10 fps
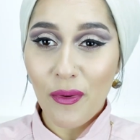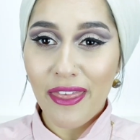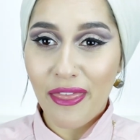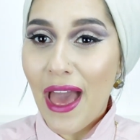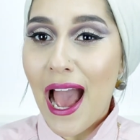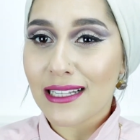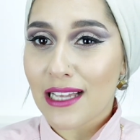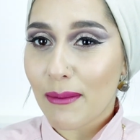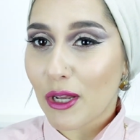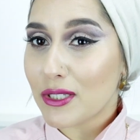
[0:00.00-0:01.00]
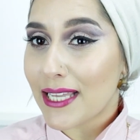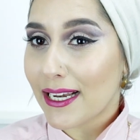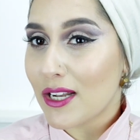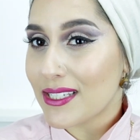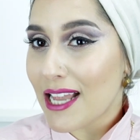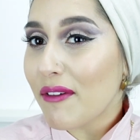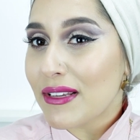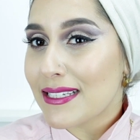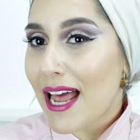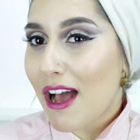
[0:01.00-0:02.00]
with that, I'm going to take loads of
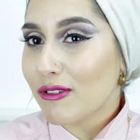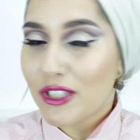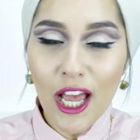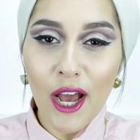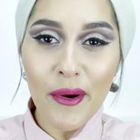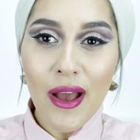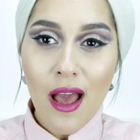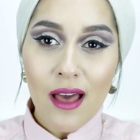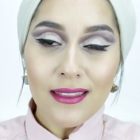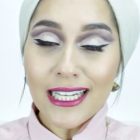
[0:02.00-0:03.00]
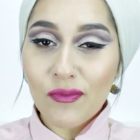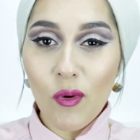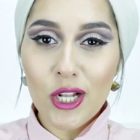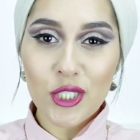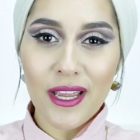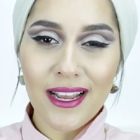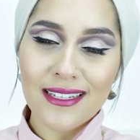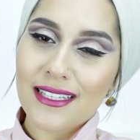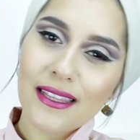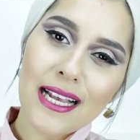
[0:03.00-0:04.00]
selfies now. So, thanks for watching.
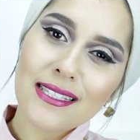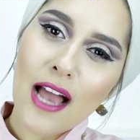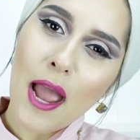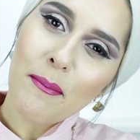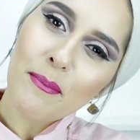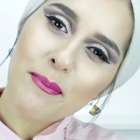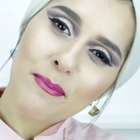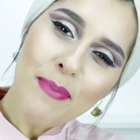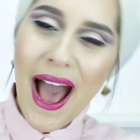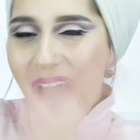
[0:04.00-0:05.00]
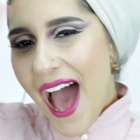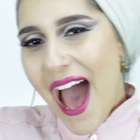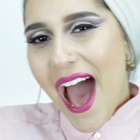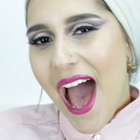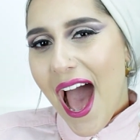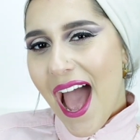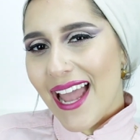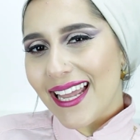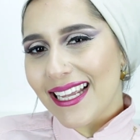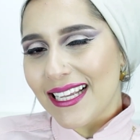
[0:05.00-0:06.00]
Till next time,
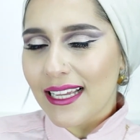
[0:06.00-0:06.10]
bye!